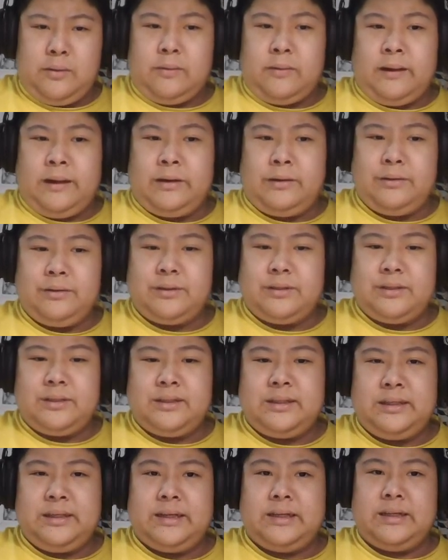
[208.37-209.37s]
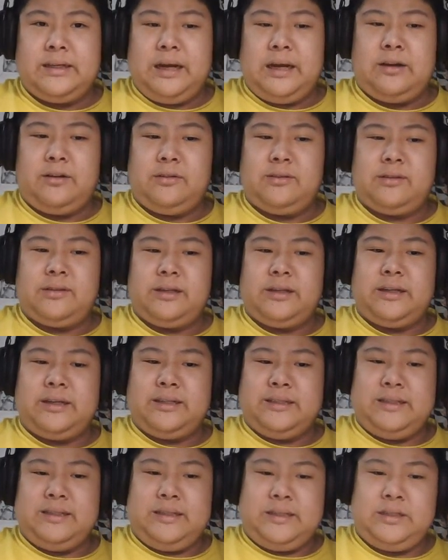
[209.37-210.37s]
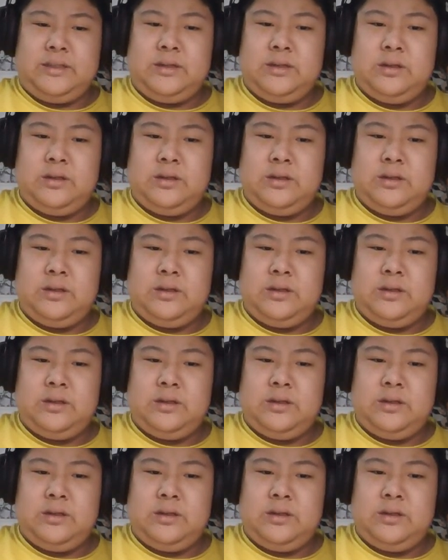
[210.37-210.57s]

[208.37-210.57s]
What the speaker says: I don't see it. I don't think I see it.